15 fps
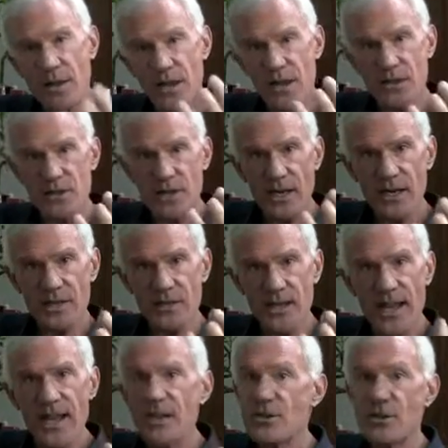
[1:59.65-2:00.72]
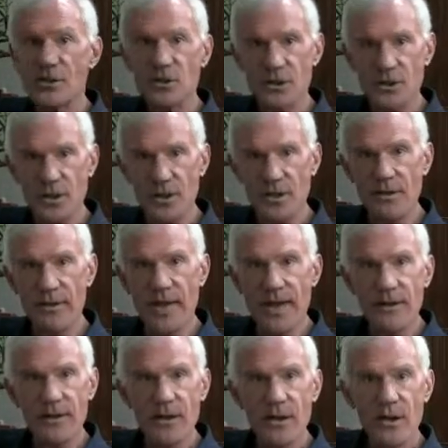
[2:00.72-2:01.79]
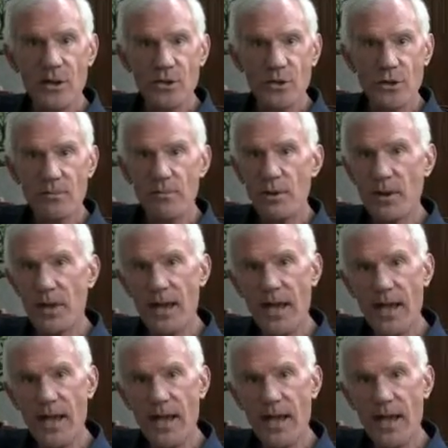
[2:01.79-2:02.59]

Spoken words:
is an agency that should be